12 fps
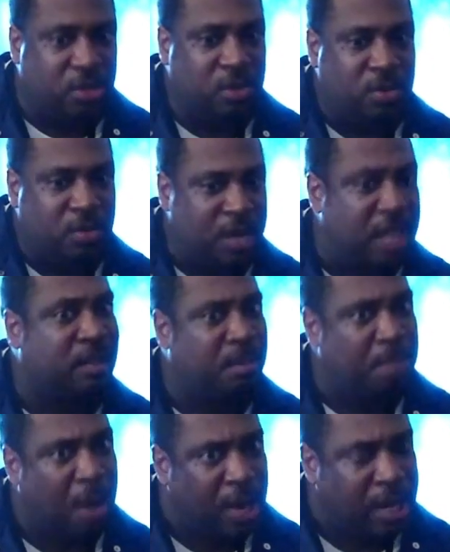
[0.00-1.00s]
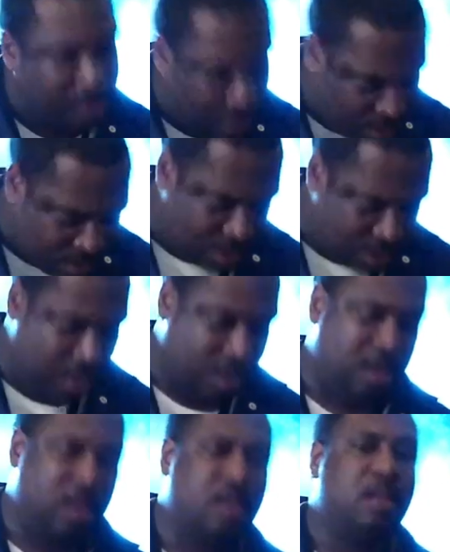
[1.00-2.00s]
2, yes I bought it.
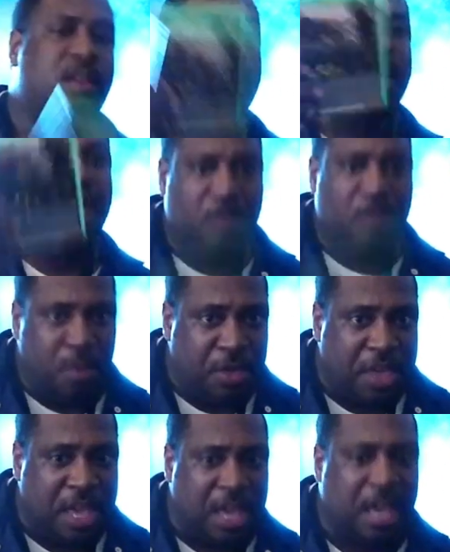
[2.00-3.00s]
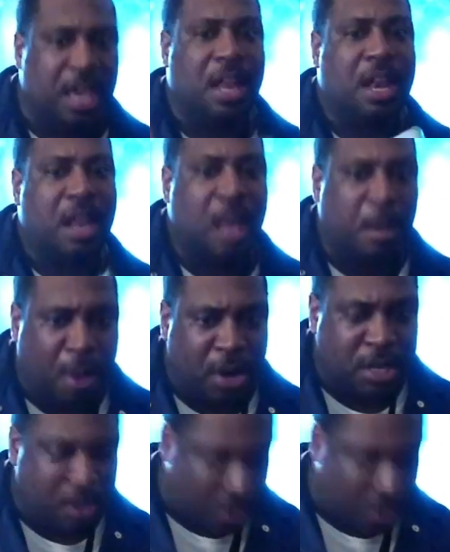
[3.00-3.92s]
The Evil Within, bought it